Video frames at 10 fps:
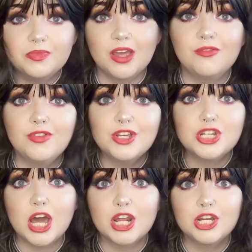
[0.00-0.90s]
Thankfully, she
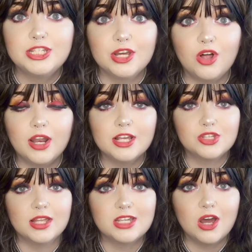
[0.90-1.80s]
got a good deal on it, so
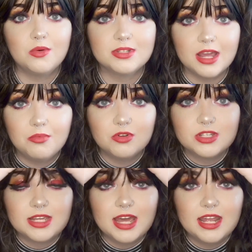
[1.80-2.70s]
that's how I was able to
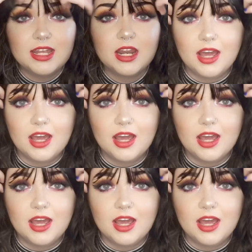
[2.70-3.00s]
get it.